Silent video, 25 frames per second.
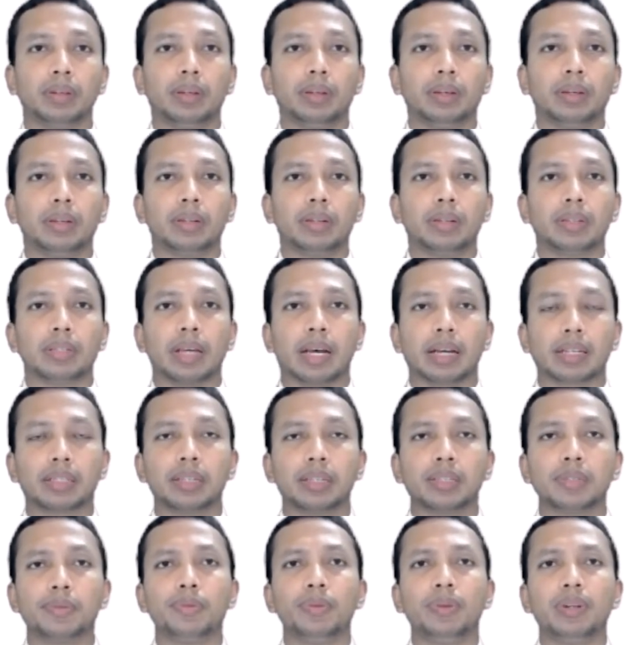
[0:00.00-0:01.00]

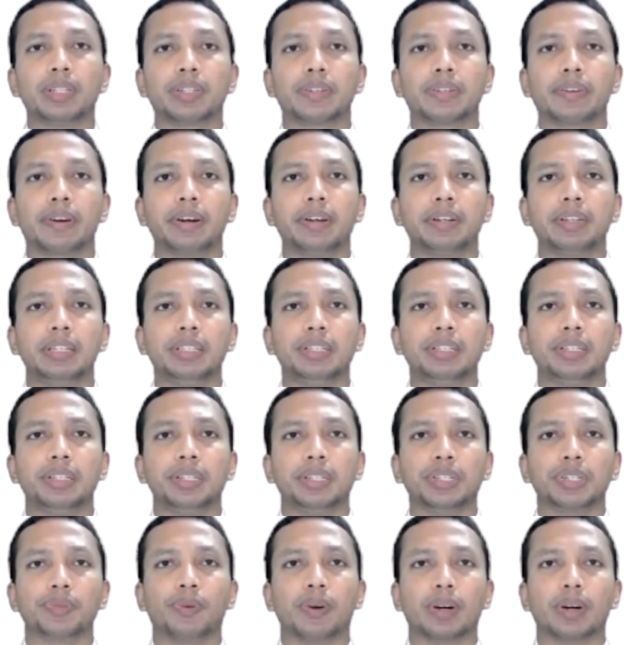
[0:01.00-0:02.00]
Successful
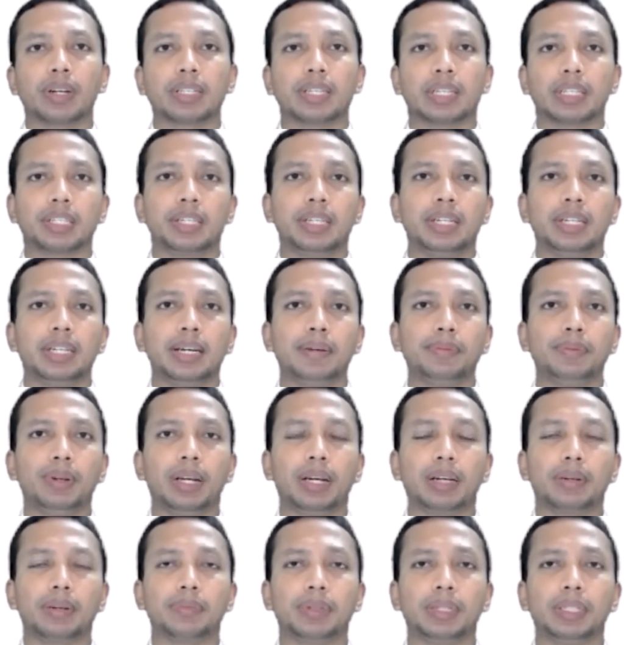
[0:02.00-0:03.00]
strategies for sustainable
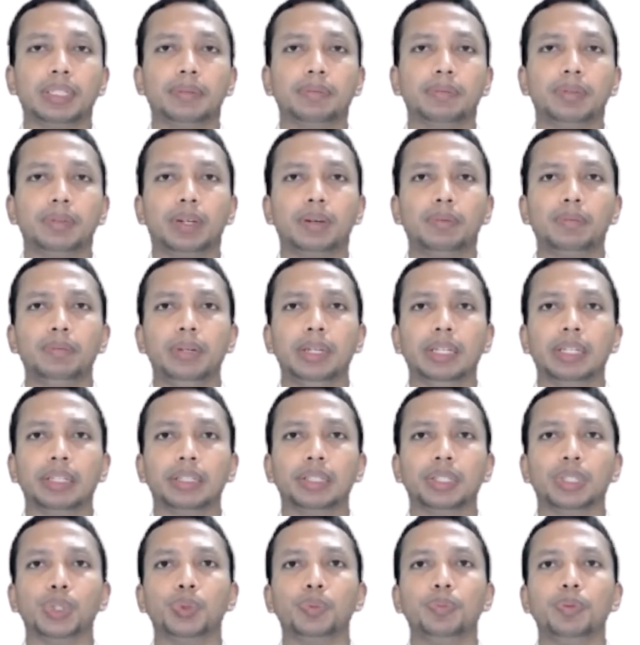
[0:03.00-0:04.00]
urban development
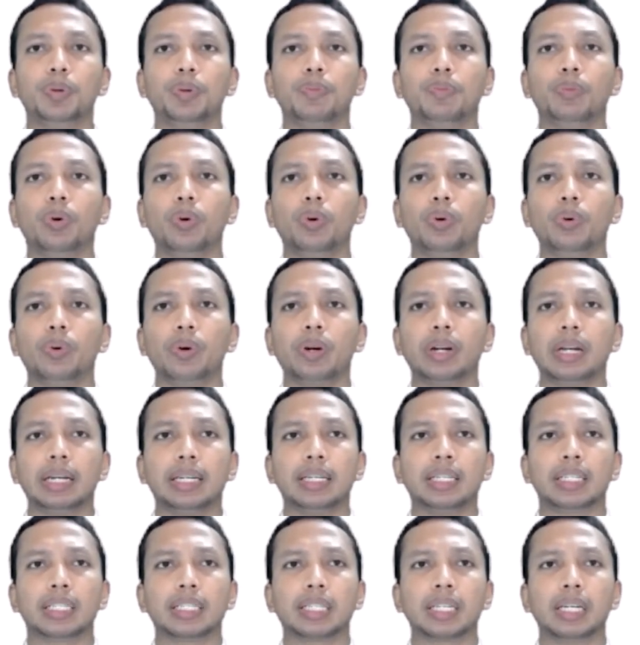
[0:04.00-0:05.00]
should be more or
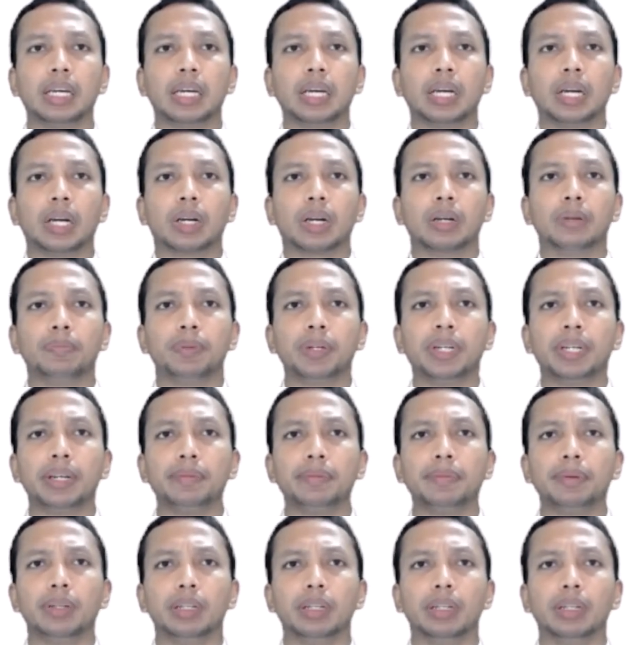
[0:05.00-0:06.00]
less
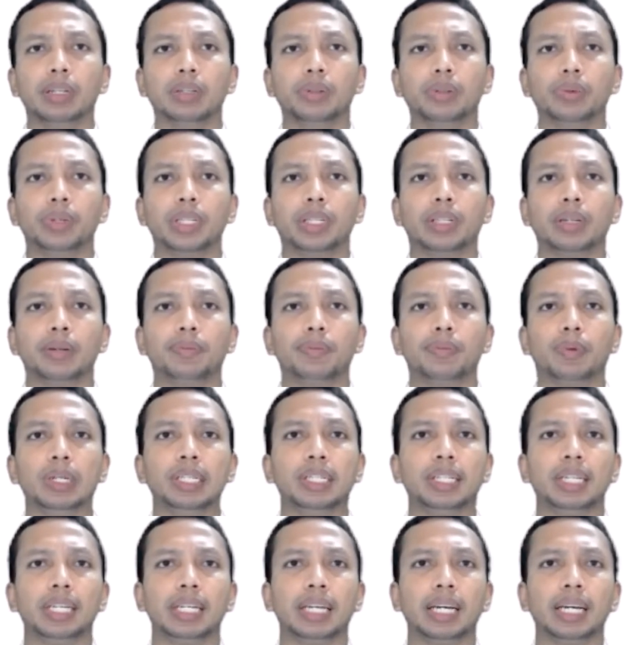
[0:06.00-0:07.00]
compatible with
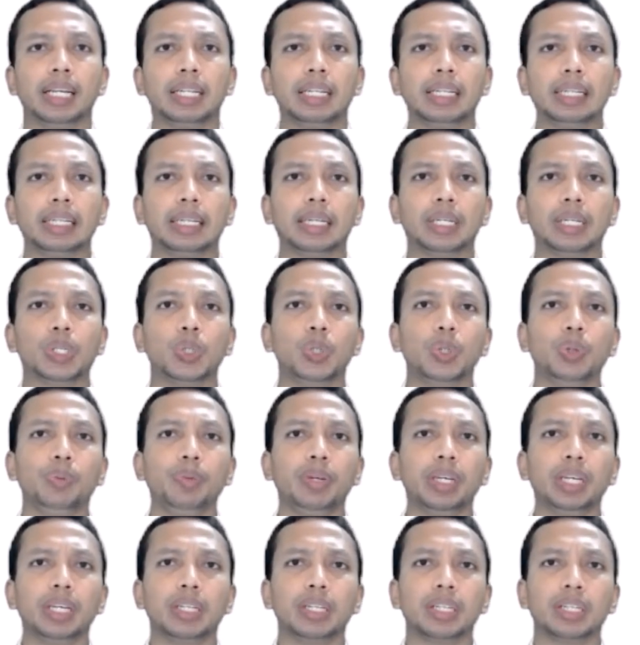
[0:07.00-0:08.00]
political,
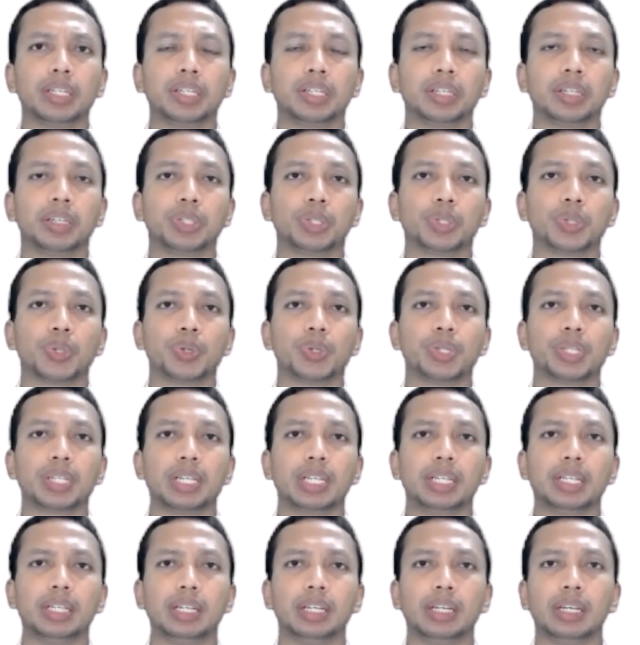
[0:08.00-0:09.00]
economic,
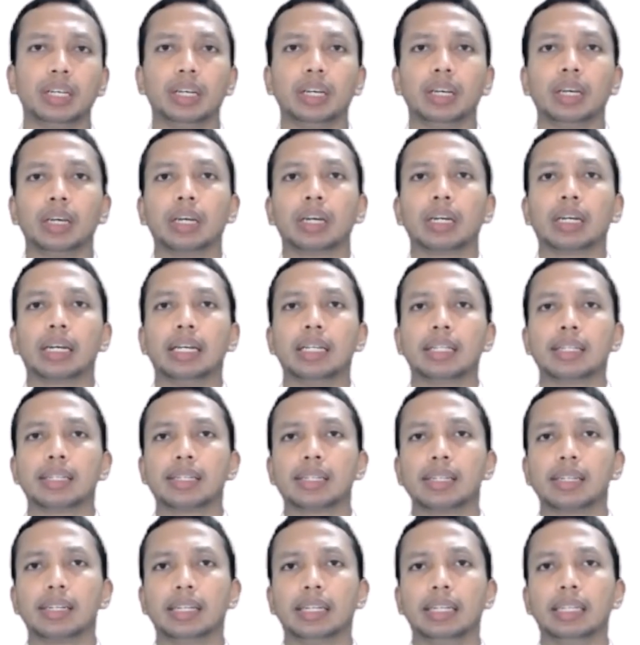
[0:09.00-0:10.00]
social,
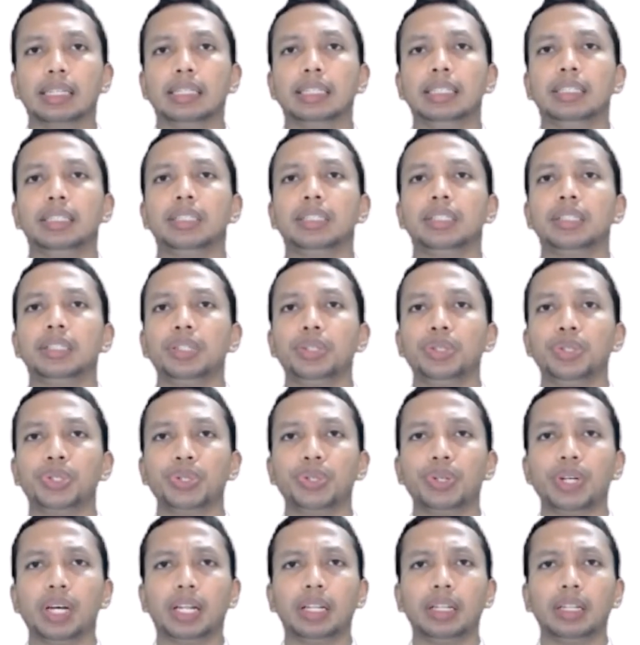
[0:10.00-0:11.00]
cultural,
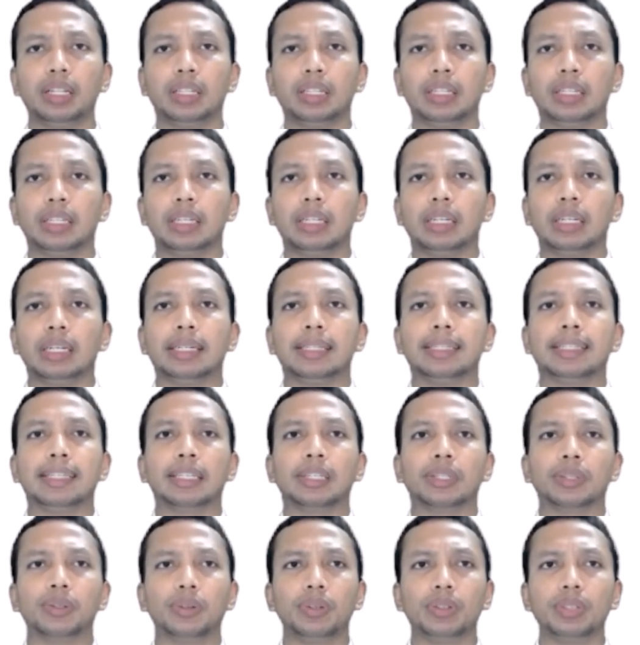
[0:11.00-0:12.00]
institutional,
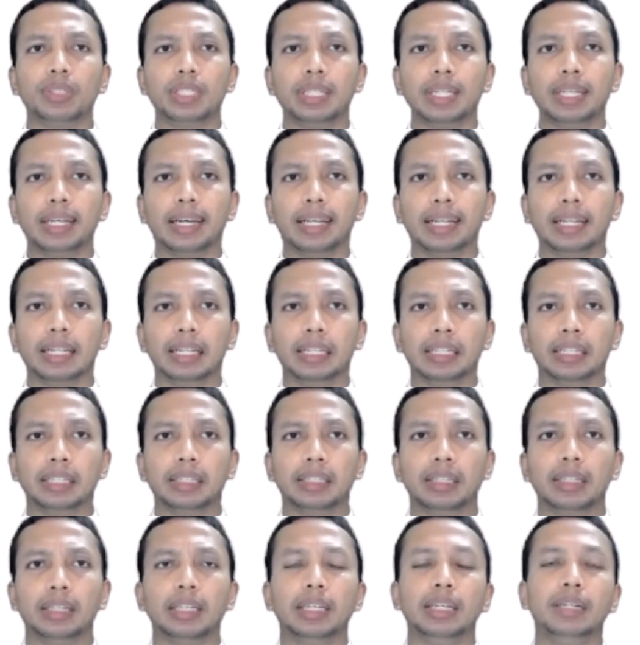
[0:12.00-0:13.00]
technological,
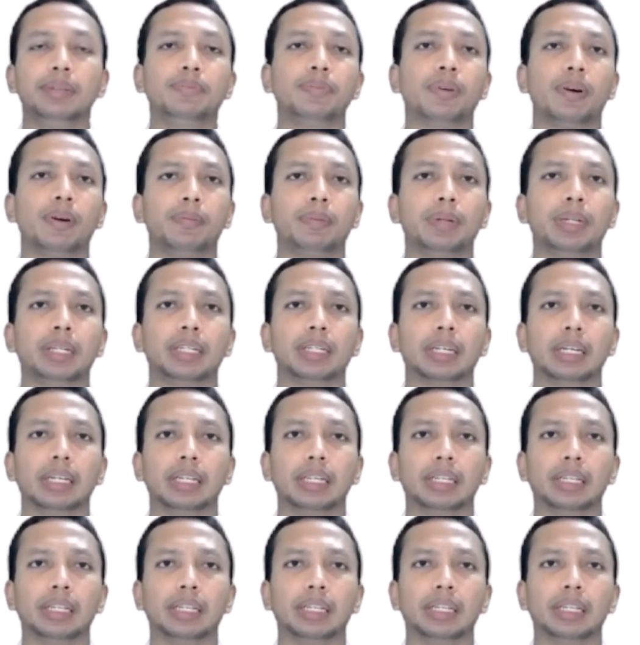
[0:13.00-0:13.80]
environmental,